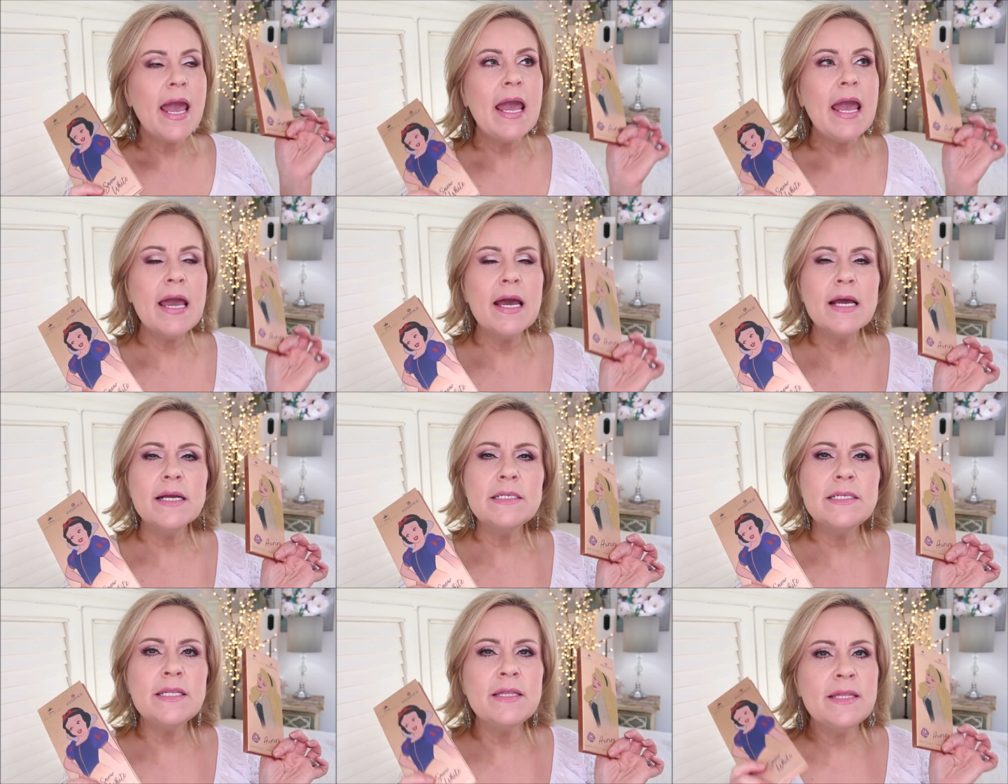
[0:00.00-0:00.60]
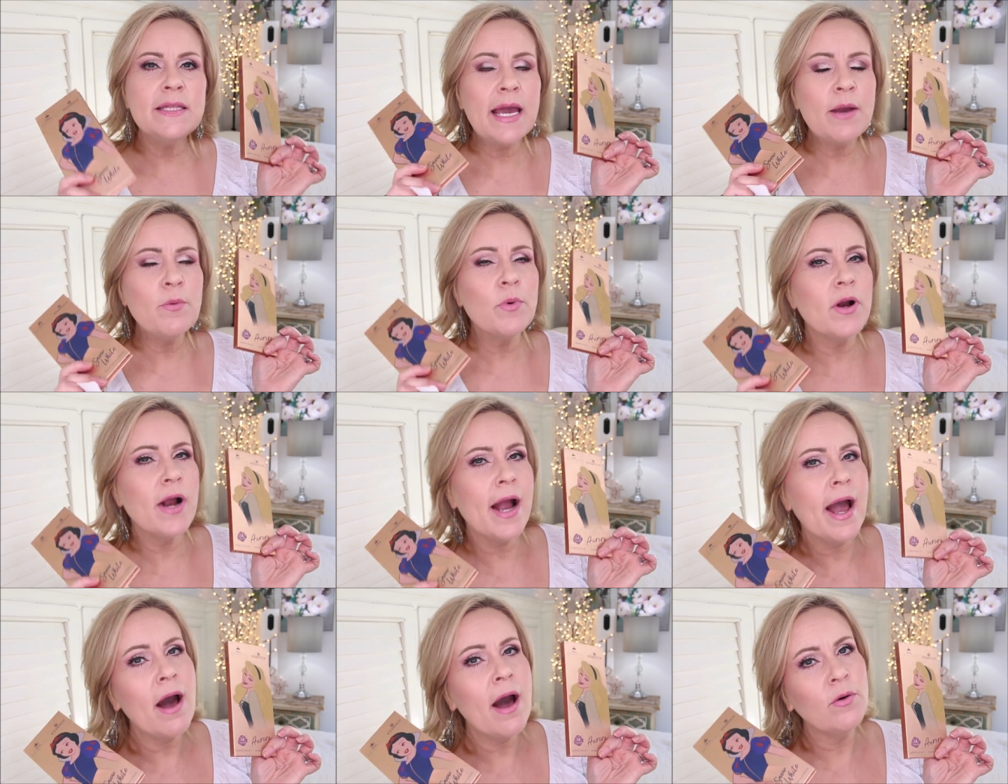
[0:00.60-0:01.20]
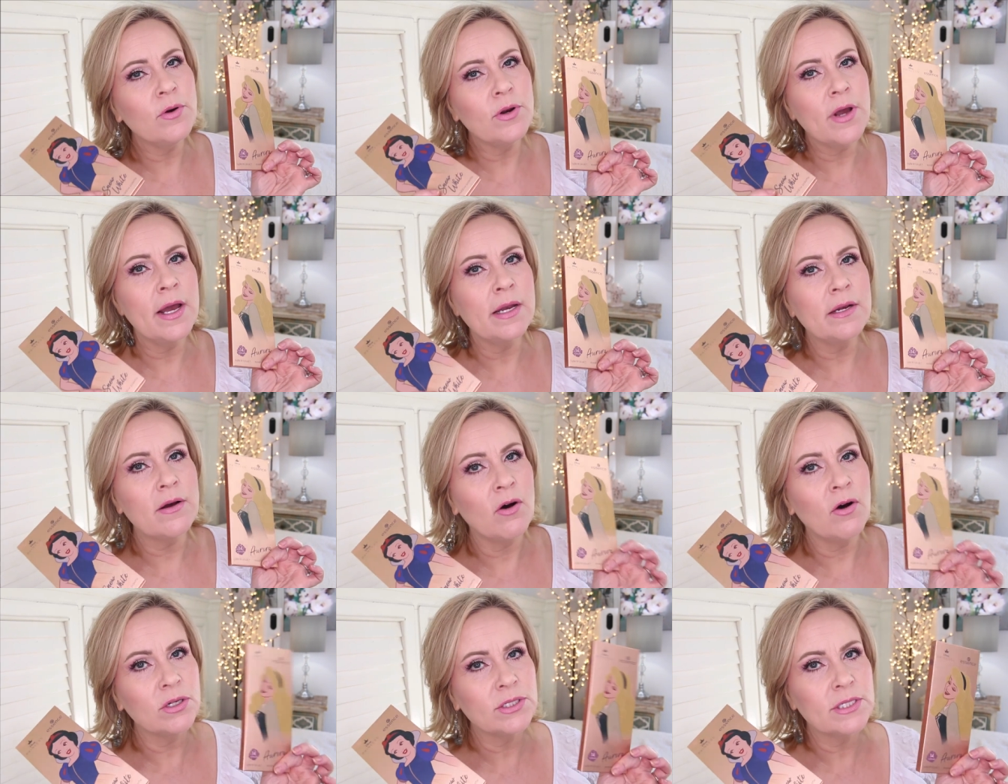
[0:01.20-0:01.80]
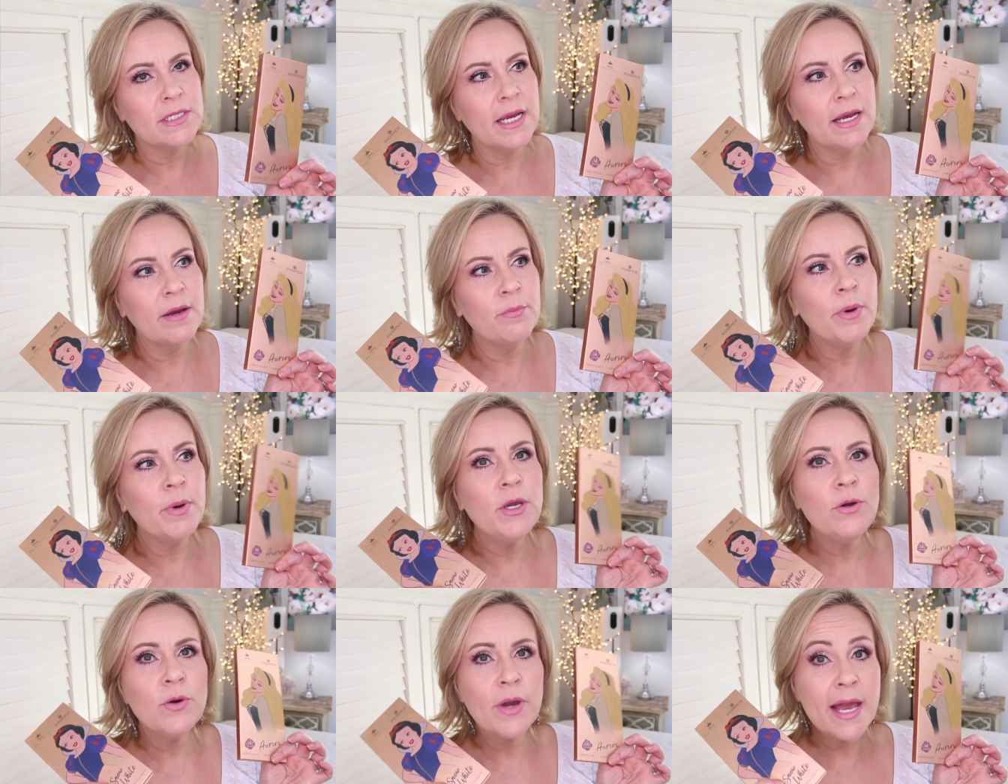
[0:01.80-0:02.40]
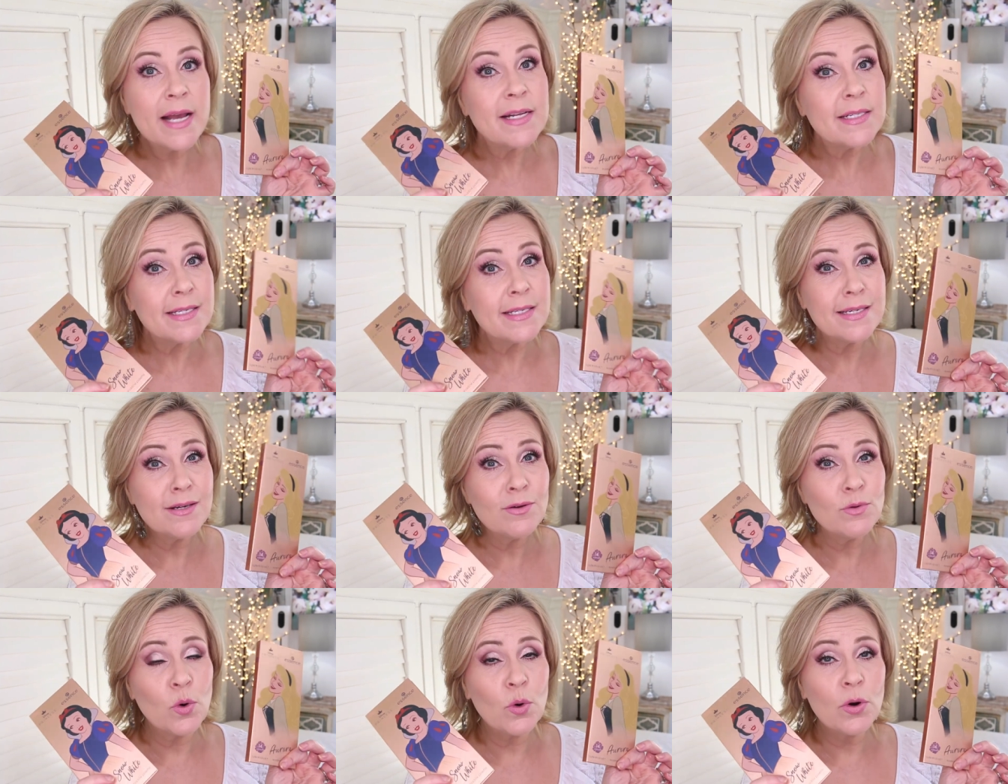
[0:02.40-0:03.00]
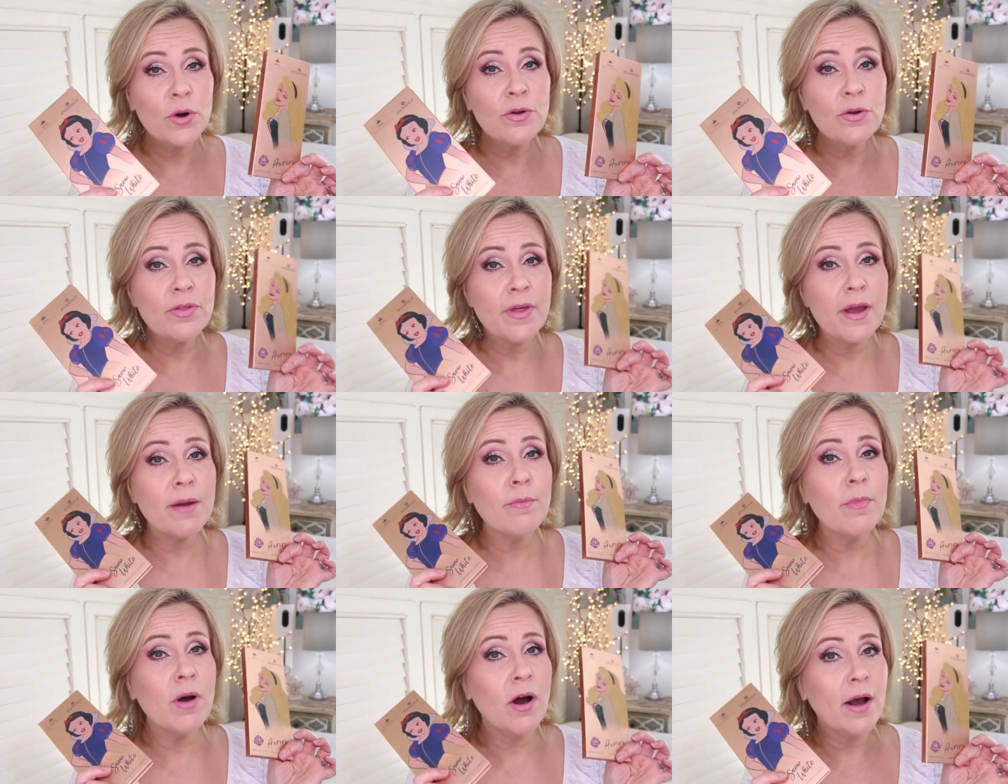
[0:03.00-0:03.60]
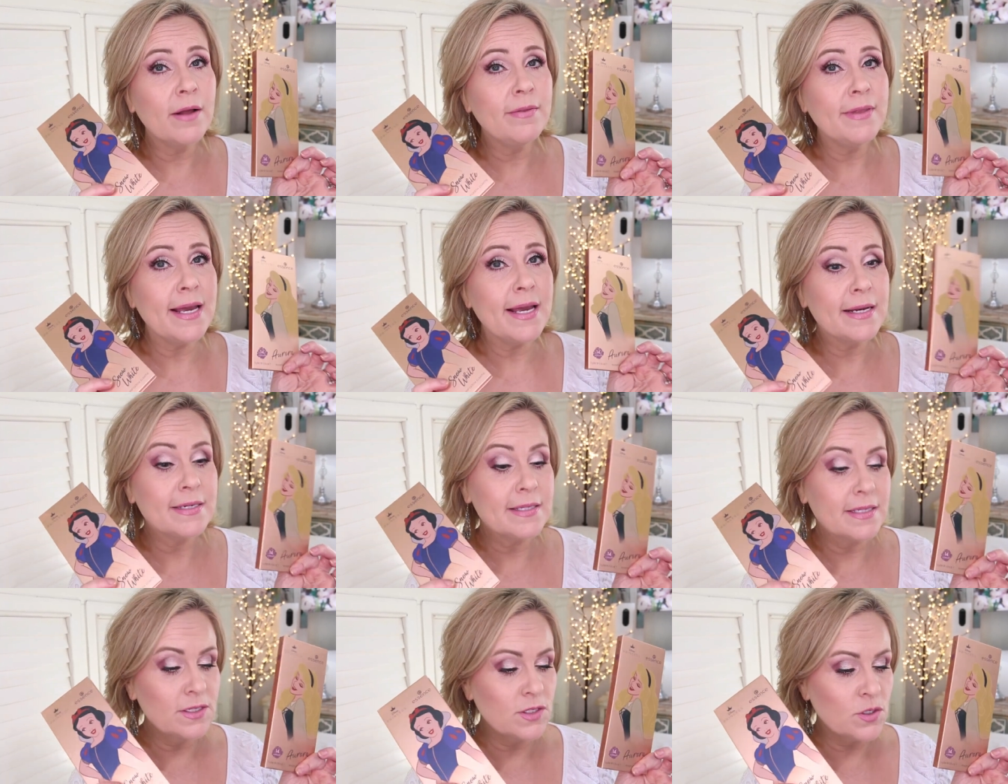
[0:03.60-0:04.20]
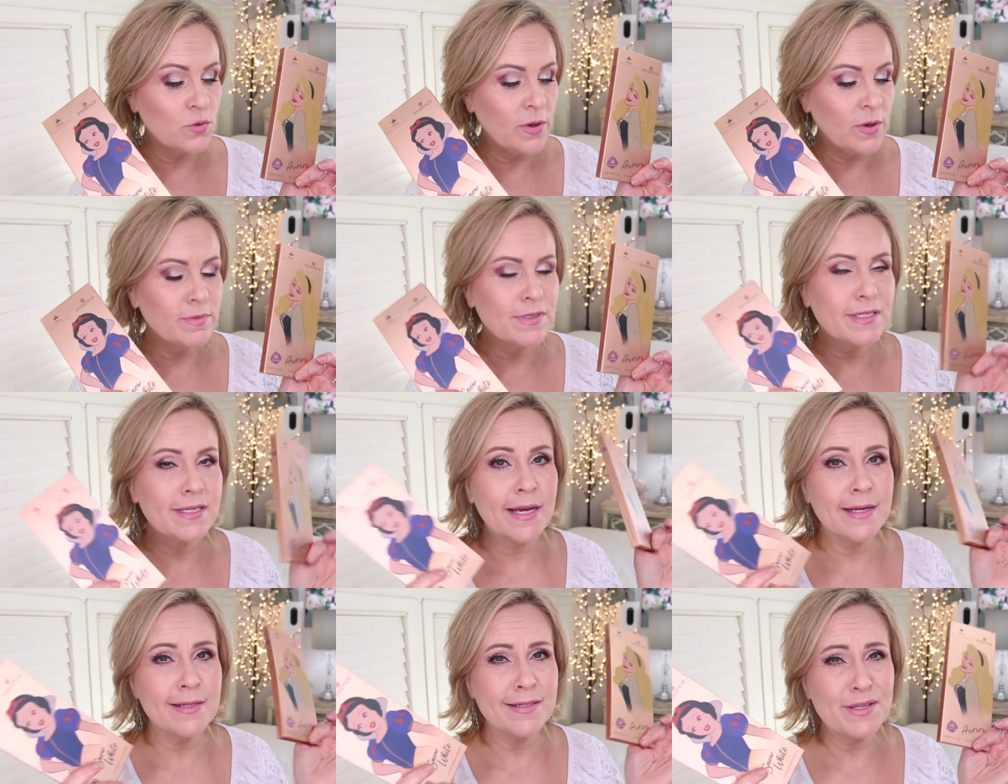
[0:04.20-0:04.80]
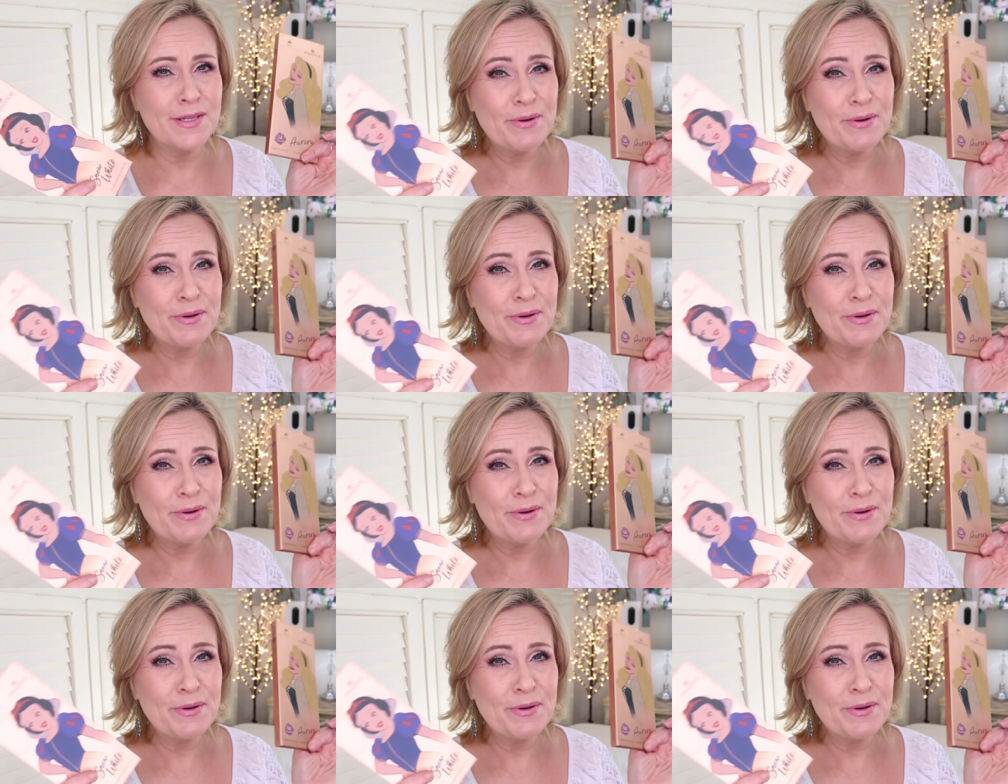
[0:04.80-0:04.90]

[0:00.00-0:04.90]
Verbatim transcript: And they were out at Ulta, but you can still order them on the Essence website.